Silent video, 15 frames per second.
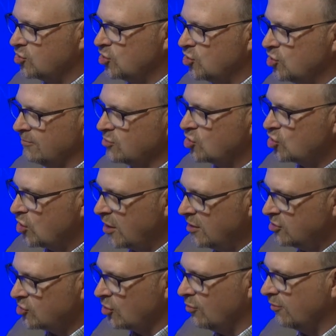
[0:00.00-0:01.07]
GM's
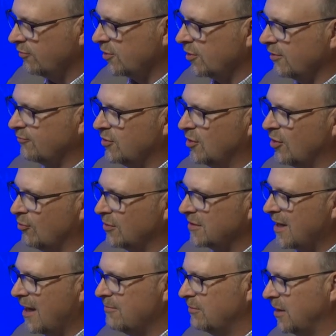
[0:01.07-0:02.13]
changeover, if you know what
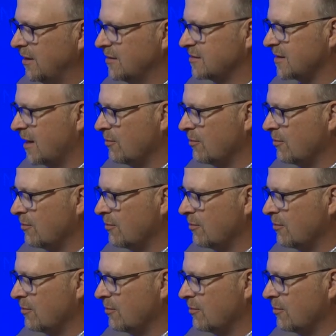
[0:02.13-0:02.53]
that means.